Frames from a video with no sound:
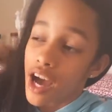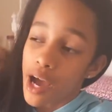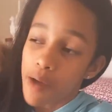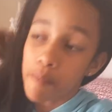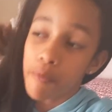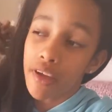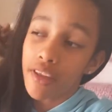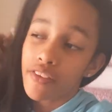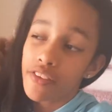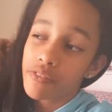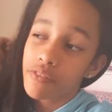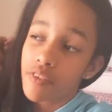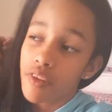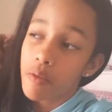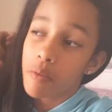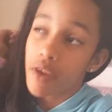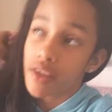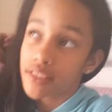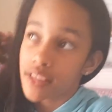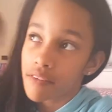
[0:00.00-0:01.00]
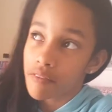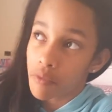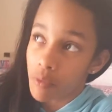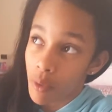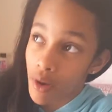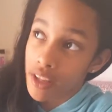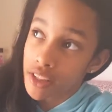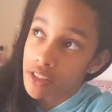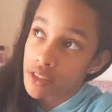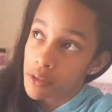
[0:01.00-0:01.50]
I'm making this video because I have the
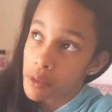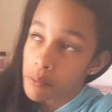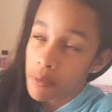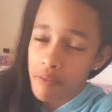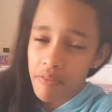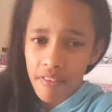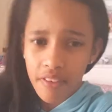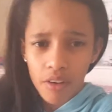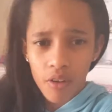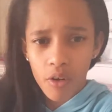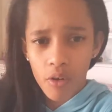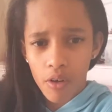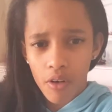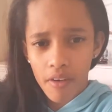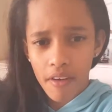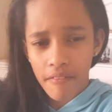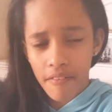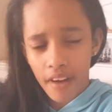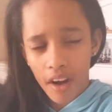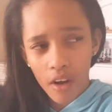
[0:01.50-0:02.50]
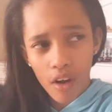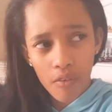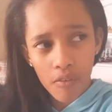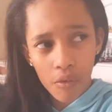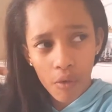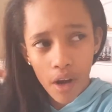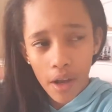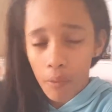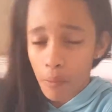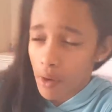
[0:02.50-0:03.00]
rights to, but if I don't, if I don't have
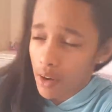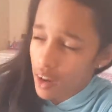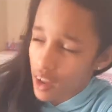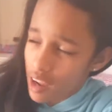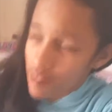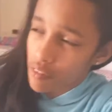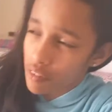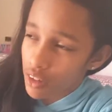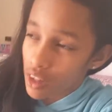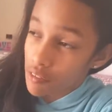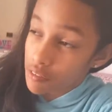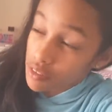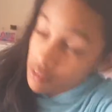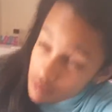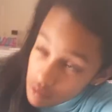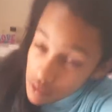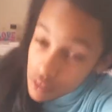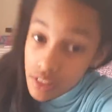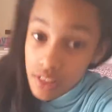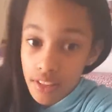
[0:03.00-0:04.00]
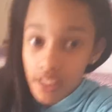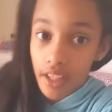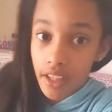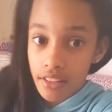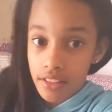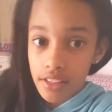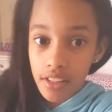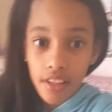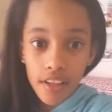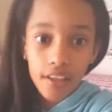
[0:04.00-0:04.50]
a right, why do I have a left? Hmm,
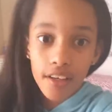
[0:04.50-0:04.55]
science.